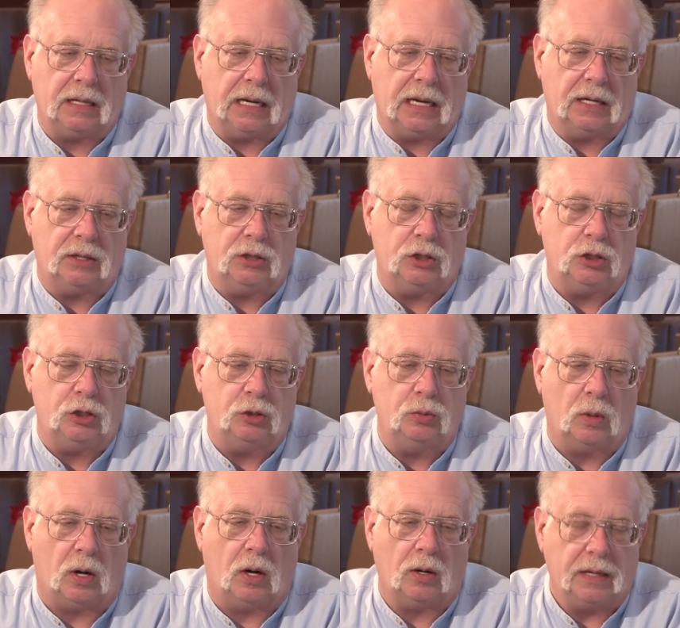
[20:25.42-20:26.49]
and you
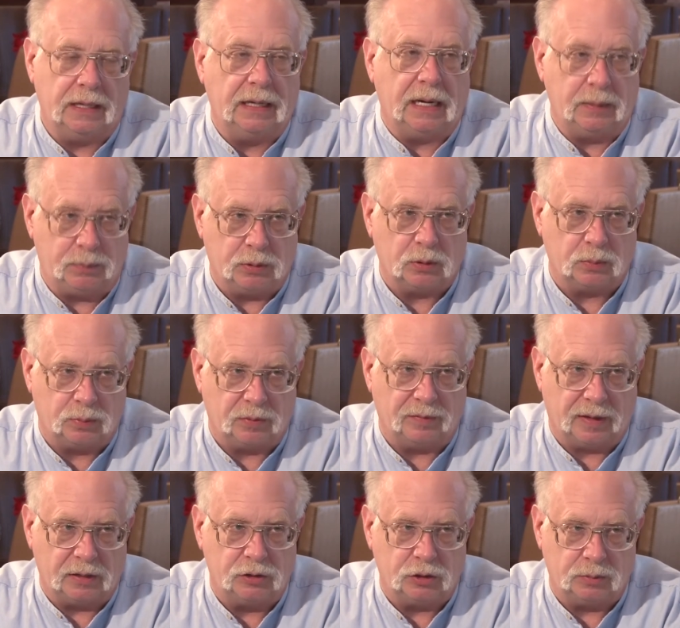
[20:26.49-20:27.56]
are in a pure
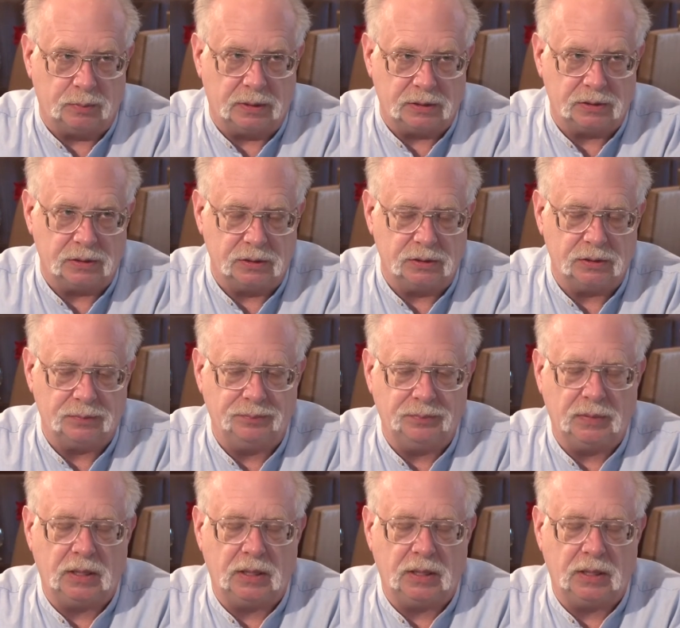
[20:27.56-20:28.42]
prevention business,